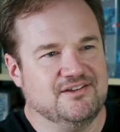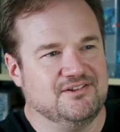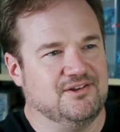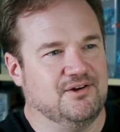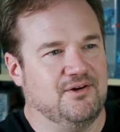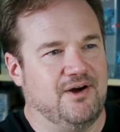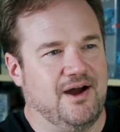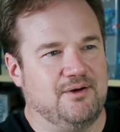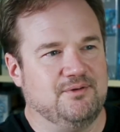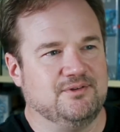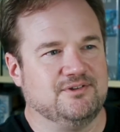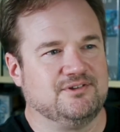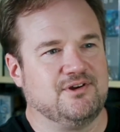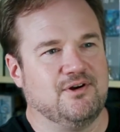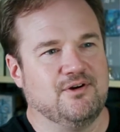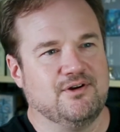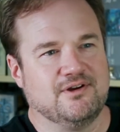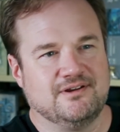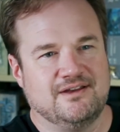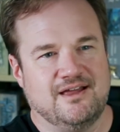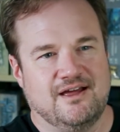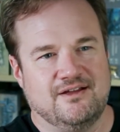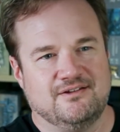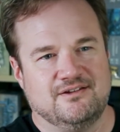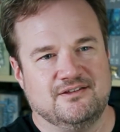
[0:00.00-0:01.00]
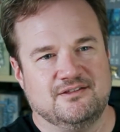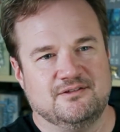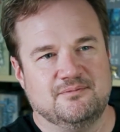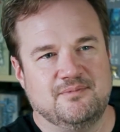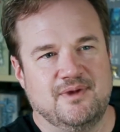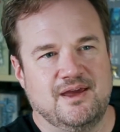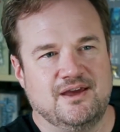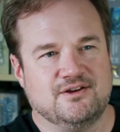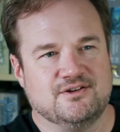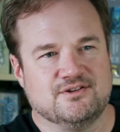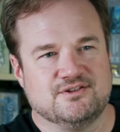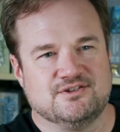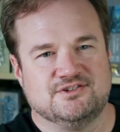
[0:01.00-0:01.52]
So I was going down to the
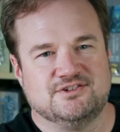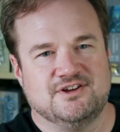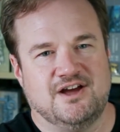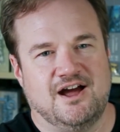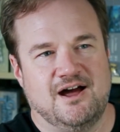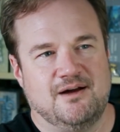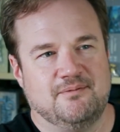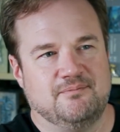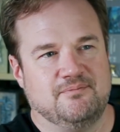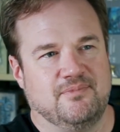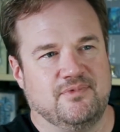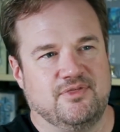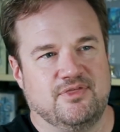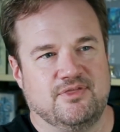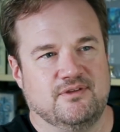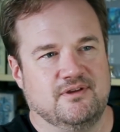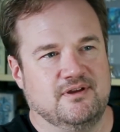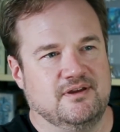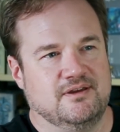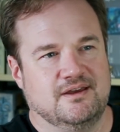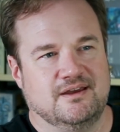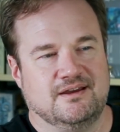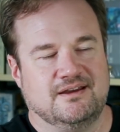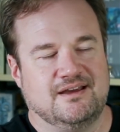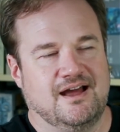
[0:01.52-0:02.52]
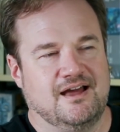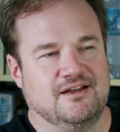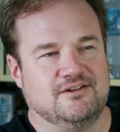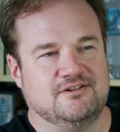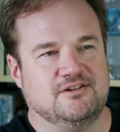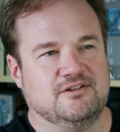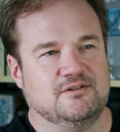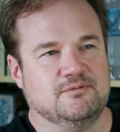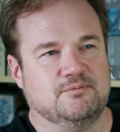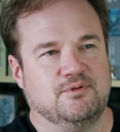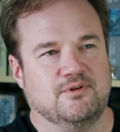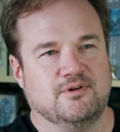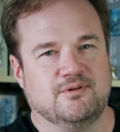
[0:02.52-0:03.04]
maker shop. It got
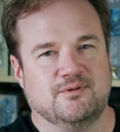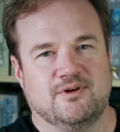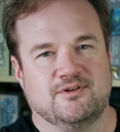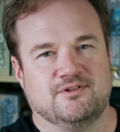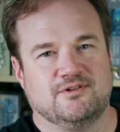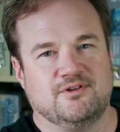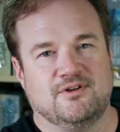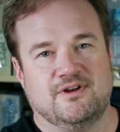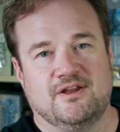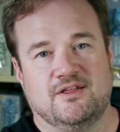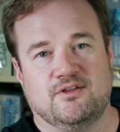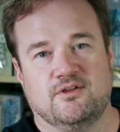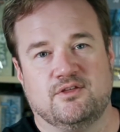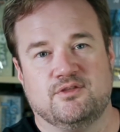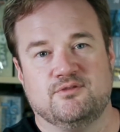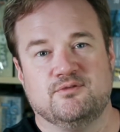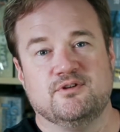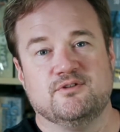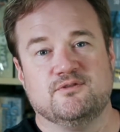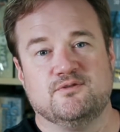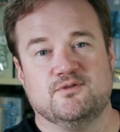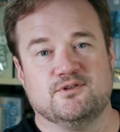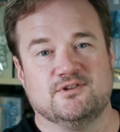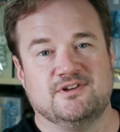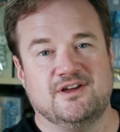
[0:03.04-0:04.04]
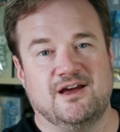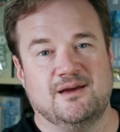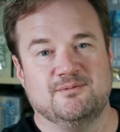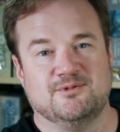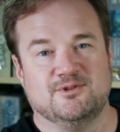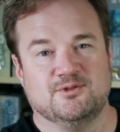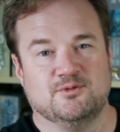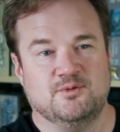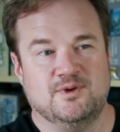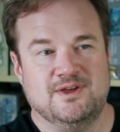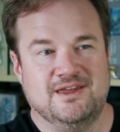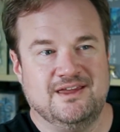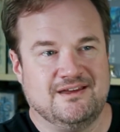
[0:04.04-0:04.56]
to the point where I was going down there 3 or 4 times
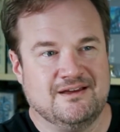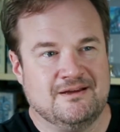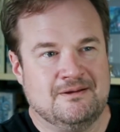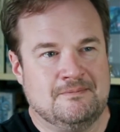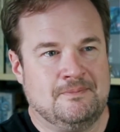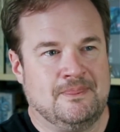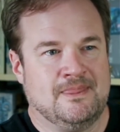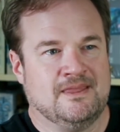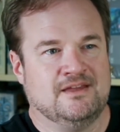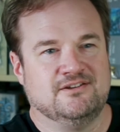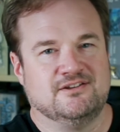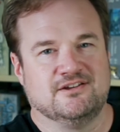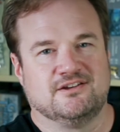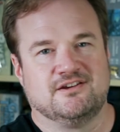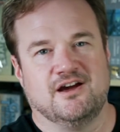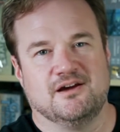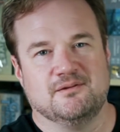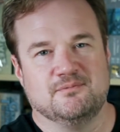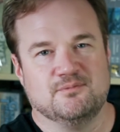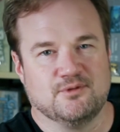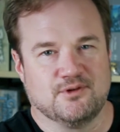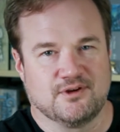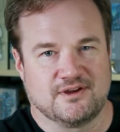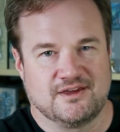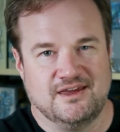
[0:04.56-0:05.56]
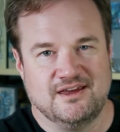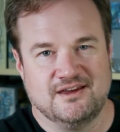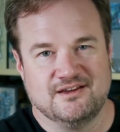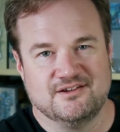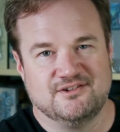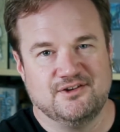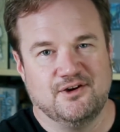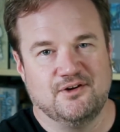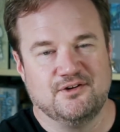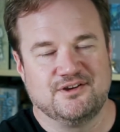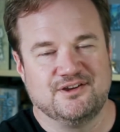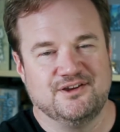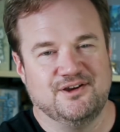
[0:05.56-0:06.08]
a week to cut more King of
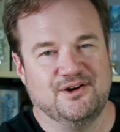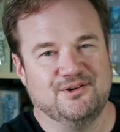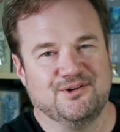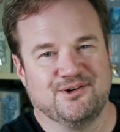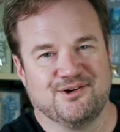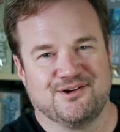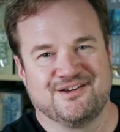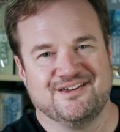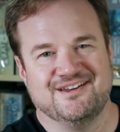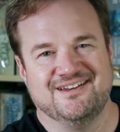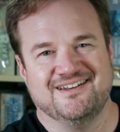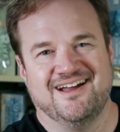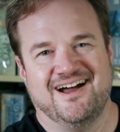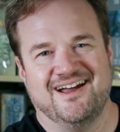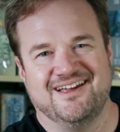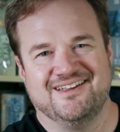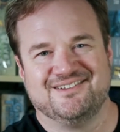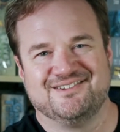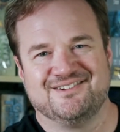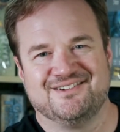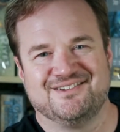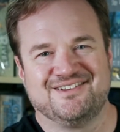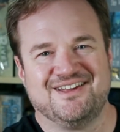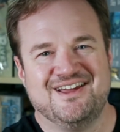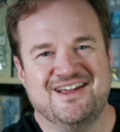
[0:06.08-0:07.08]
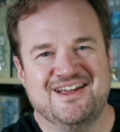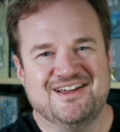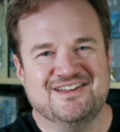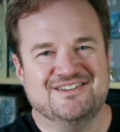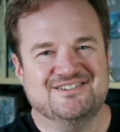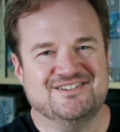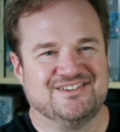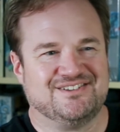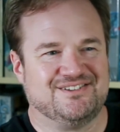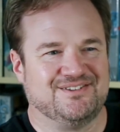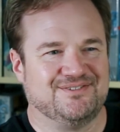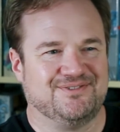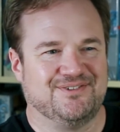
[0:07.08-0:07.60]
Tokyo organizers
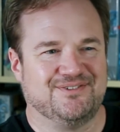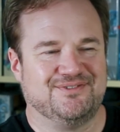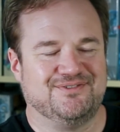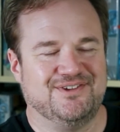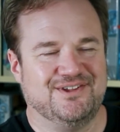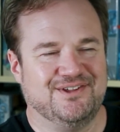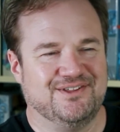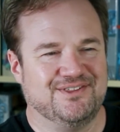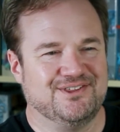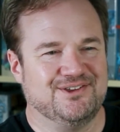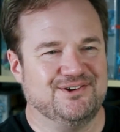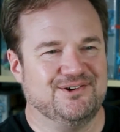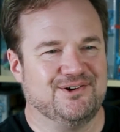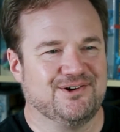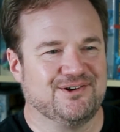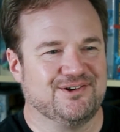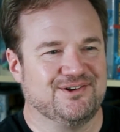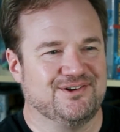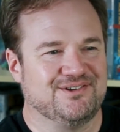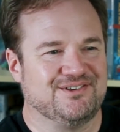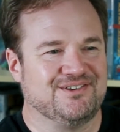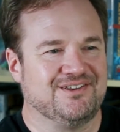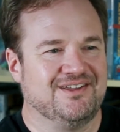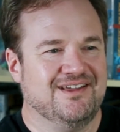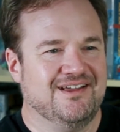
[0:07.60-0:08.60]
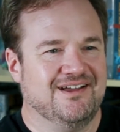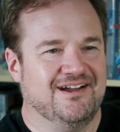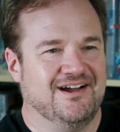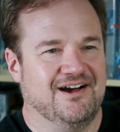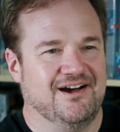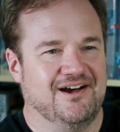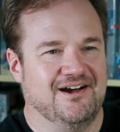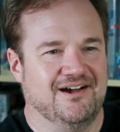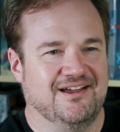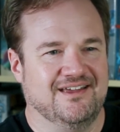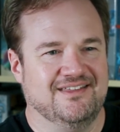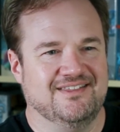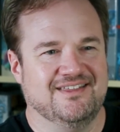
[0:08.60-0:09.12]
just to fulfill the orders.
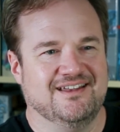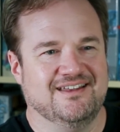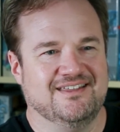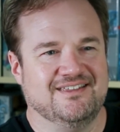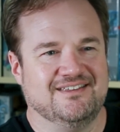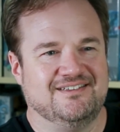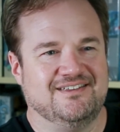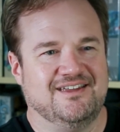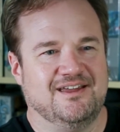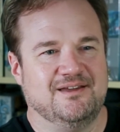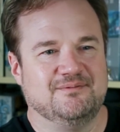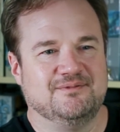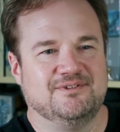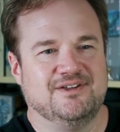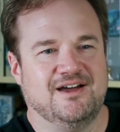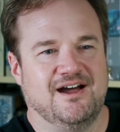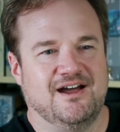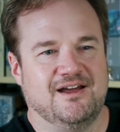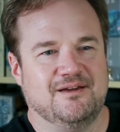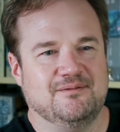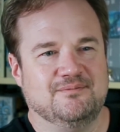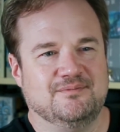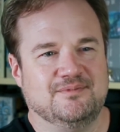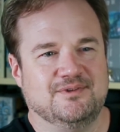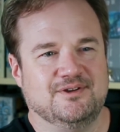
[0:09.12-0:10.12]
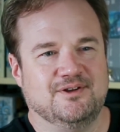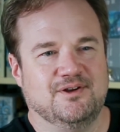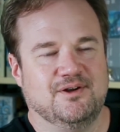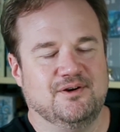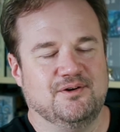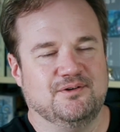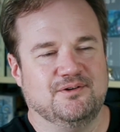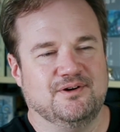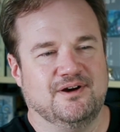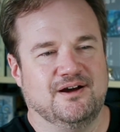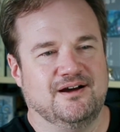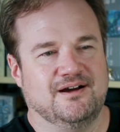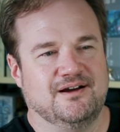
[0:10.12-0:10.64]
And then at the same time, you
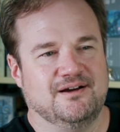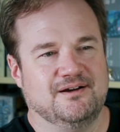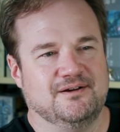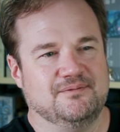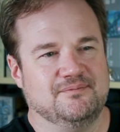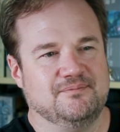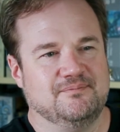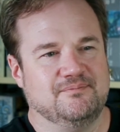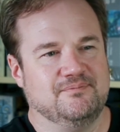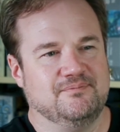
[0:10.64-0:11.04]
know,